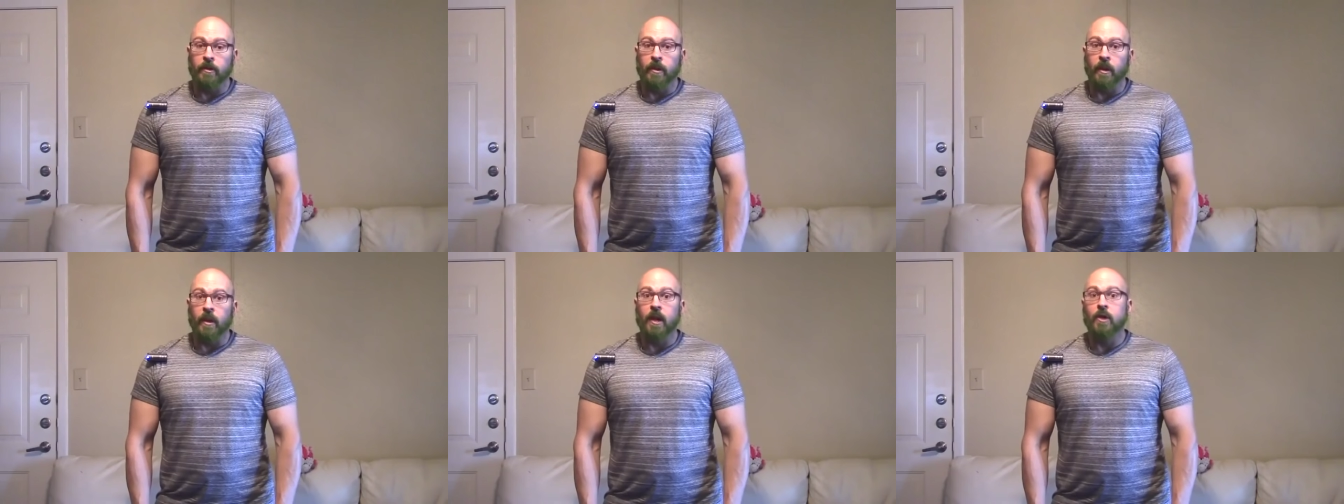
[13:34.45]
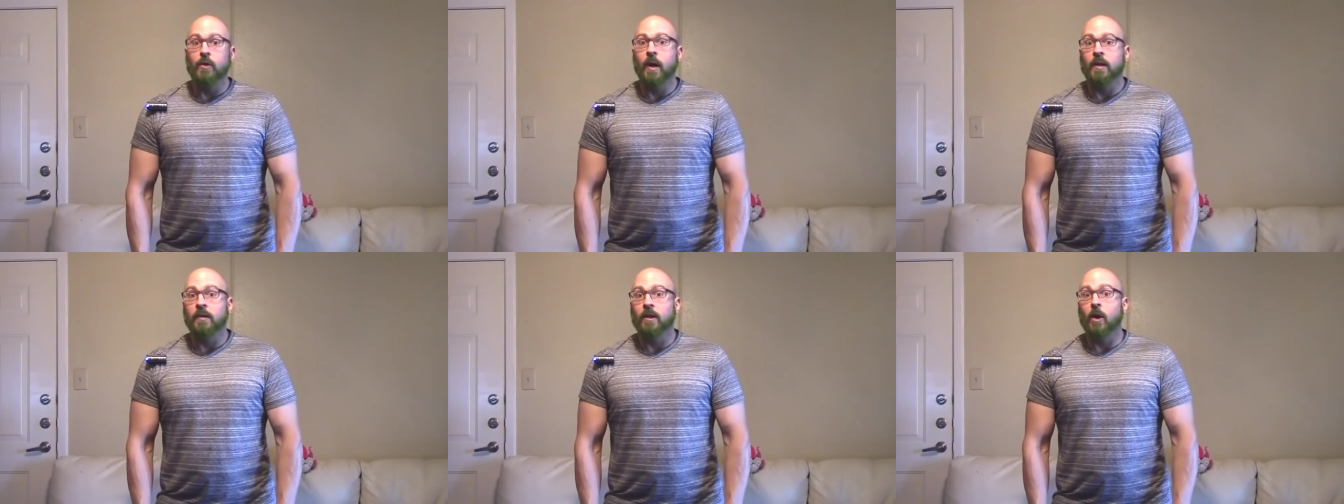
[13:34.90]
Now, a lot of you
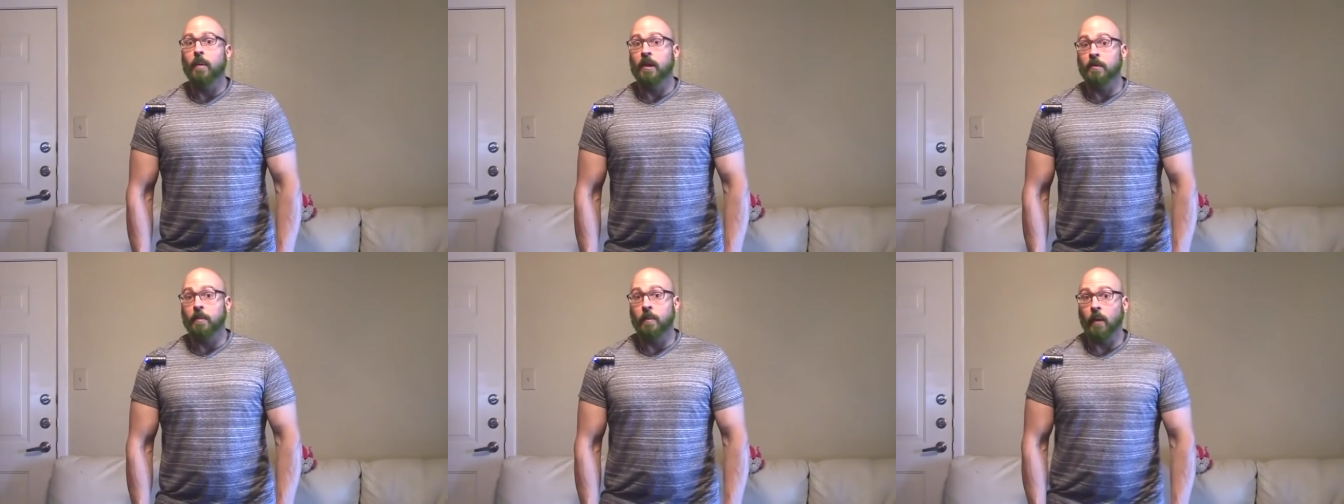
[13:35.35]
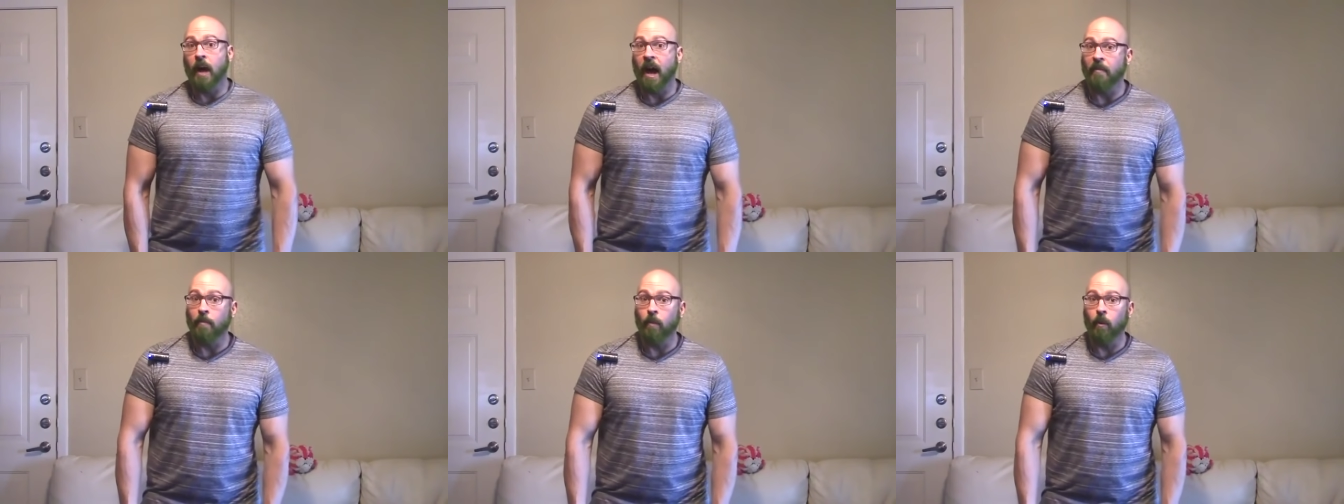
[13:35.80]
guys know, because people
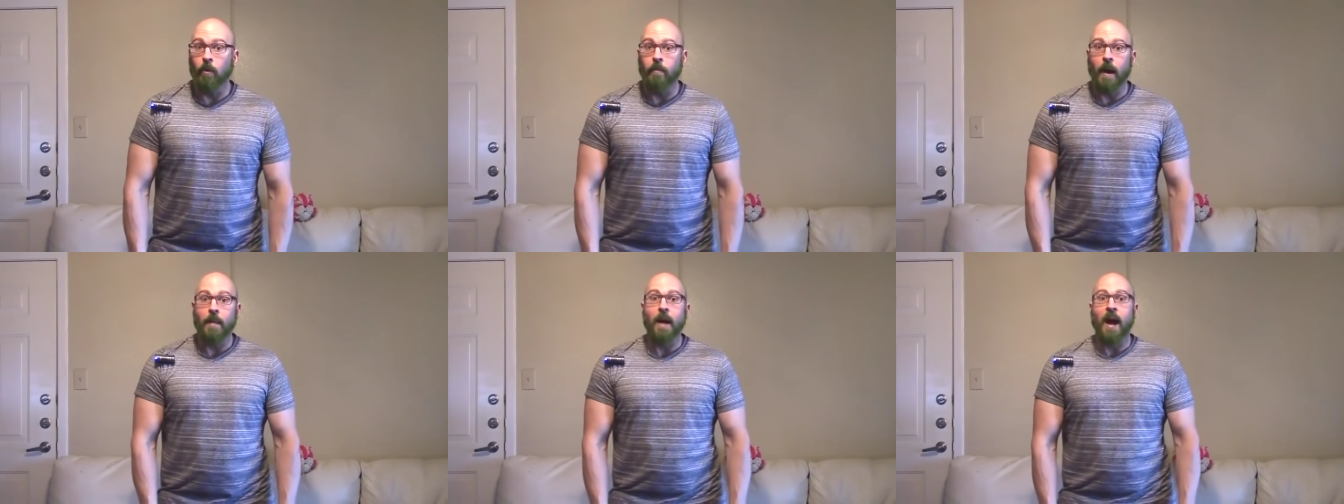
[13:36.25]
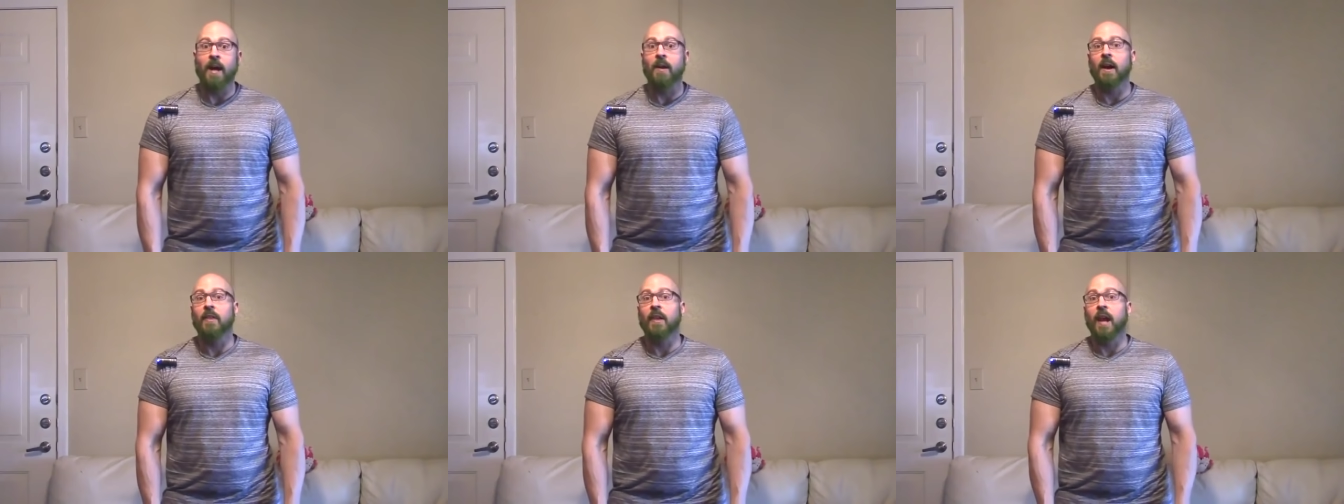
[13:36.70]
have pulled my
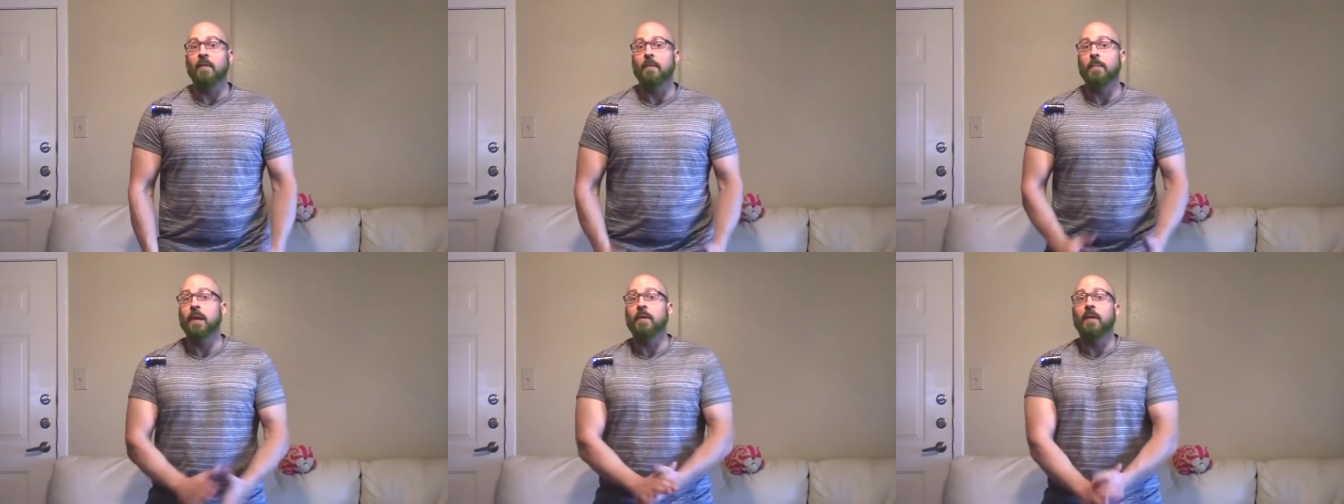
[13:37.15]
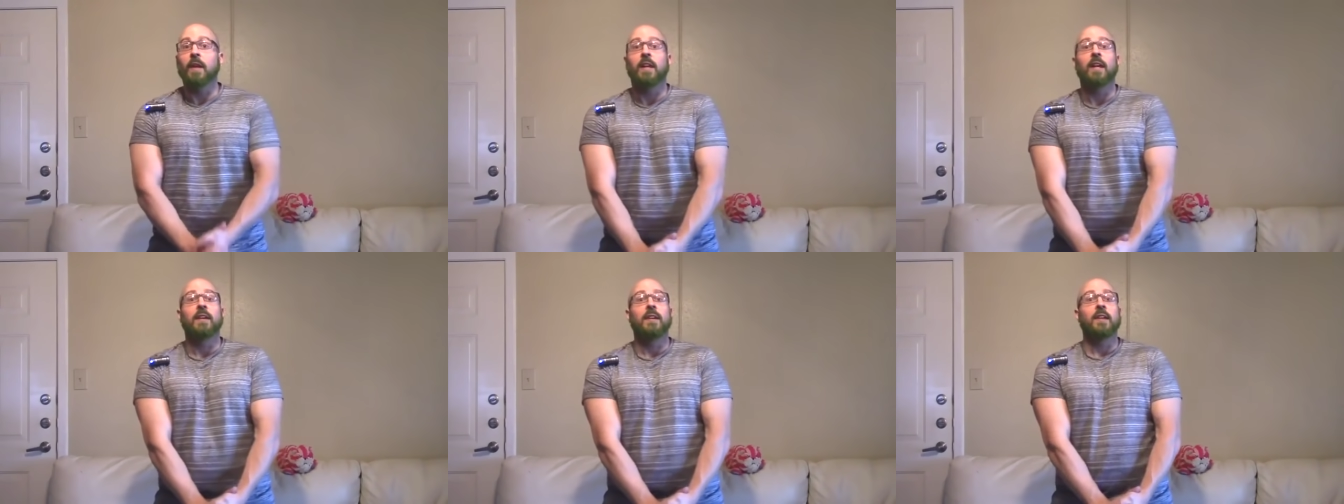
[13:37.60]
background, that I have a bit of a
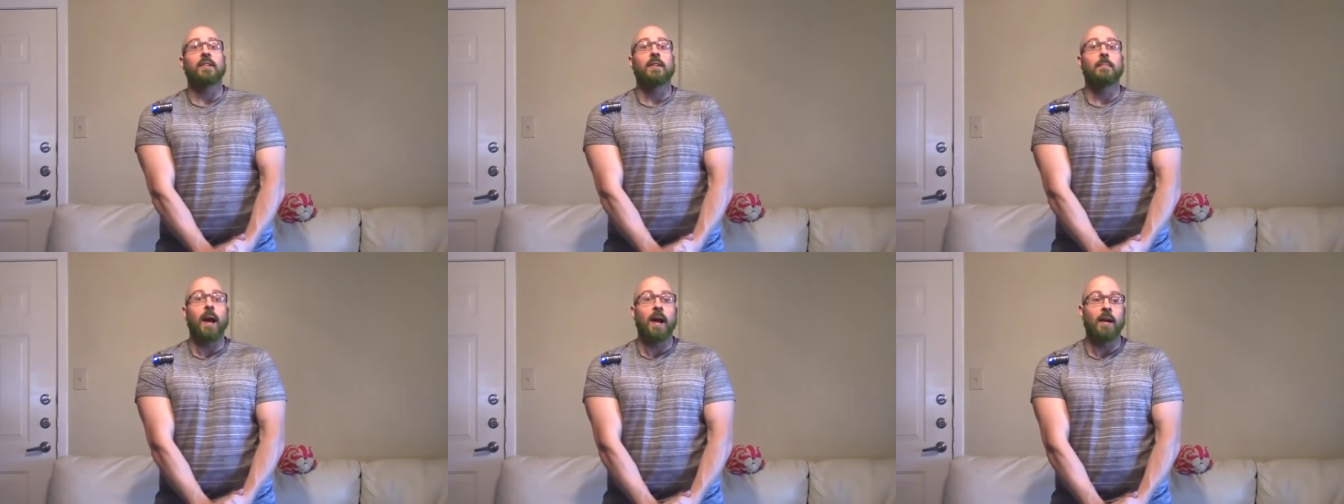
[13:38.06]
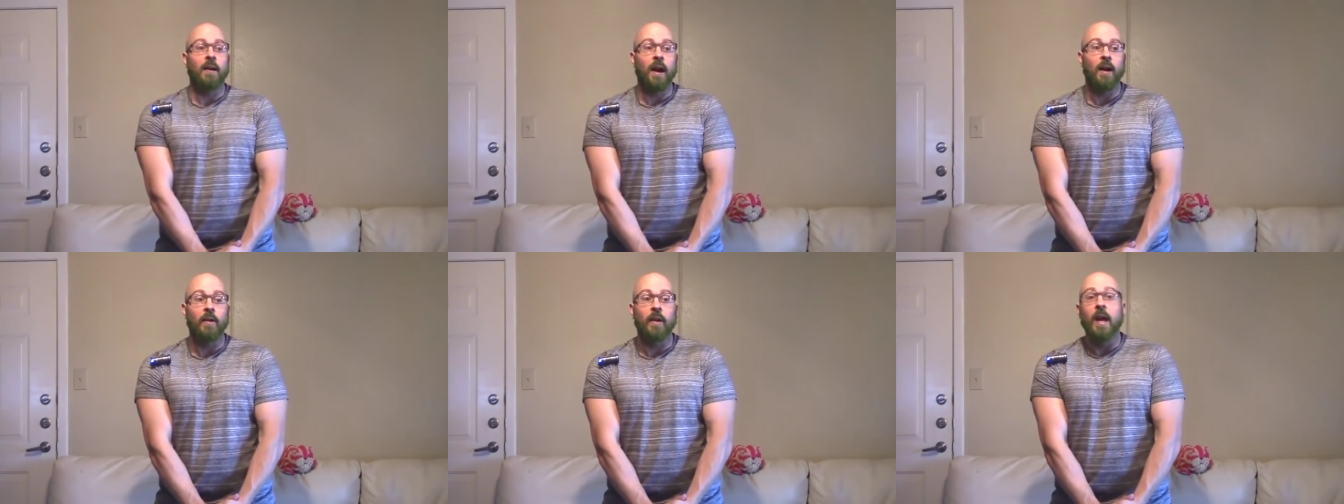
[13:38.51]
clandestine
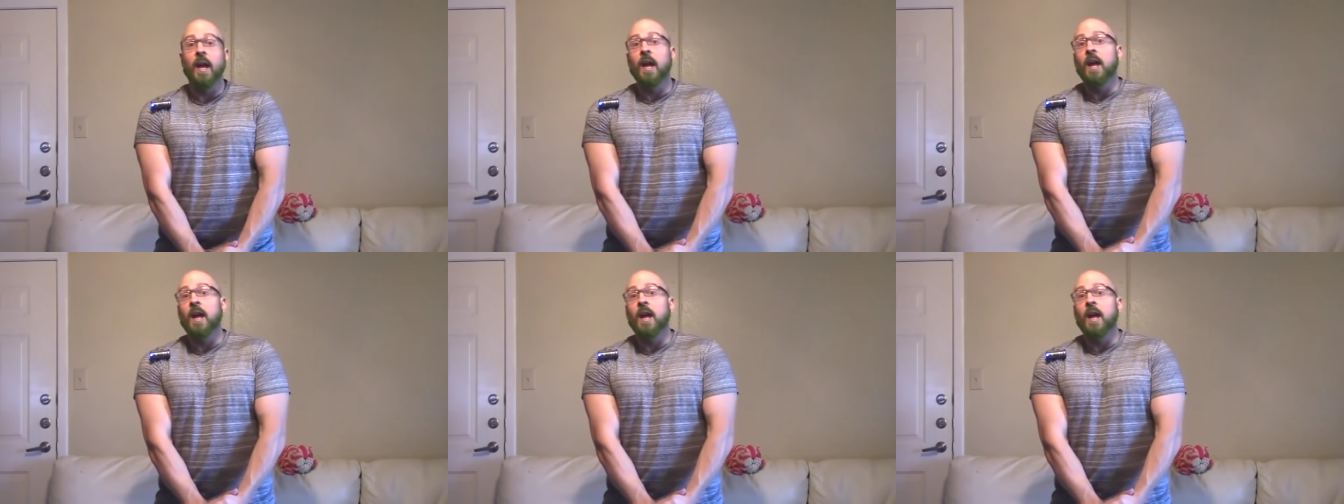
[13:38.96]
background.